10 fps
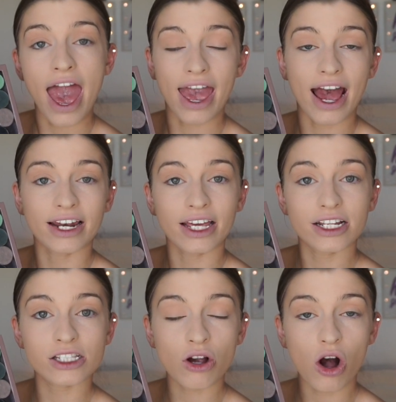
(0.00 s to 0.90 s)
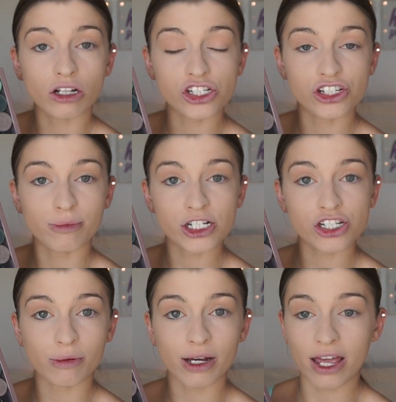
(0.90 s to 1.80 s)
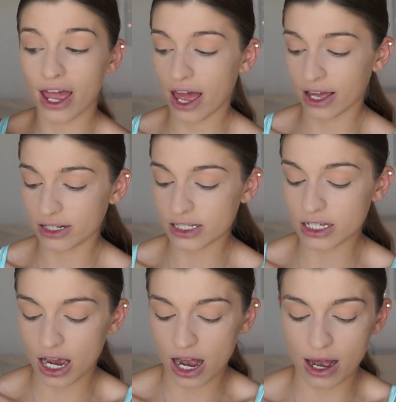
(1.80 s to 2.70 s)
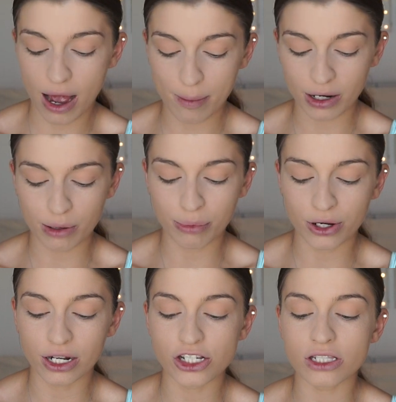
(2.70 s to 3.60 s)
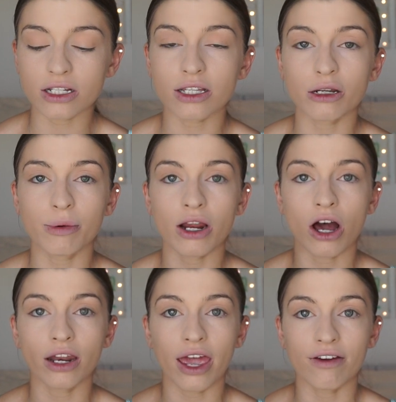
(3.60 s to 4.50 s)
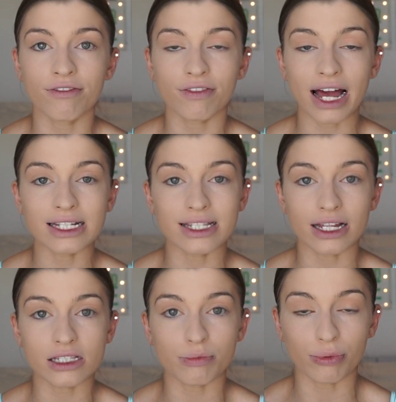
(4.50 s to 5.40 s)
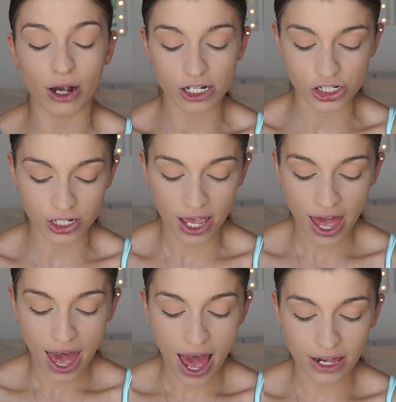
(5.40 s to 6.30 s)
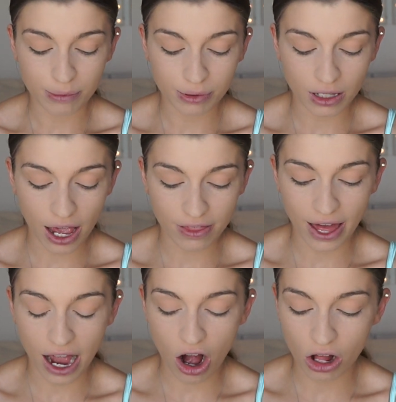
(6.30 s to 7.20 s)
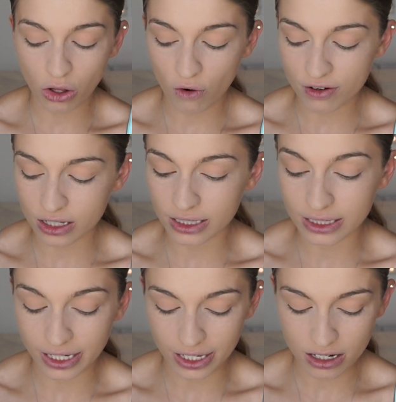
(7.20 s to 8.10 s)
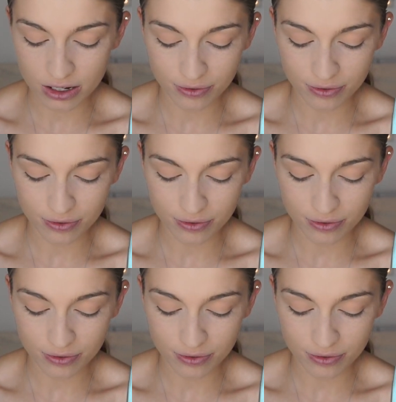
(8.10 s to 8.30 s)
And it is called Shimma Shimma, and I'm gonna put just a little bit on a flat dense brush and apply that all over the lid.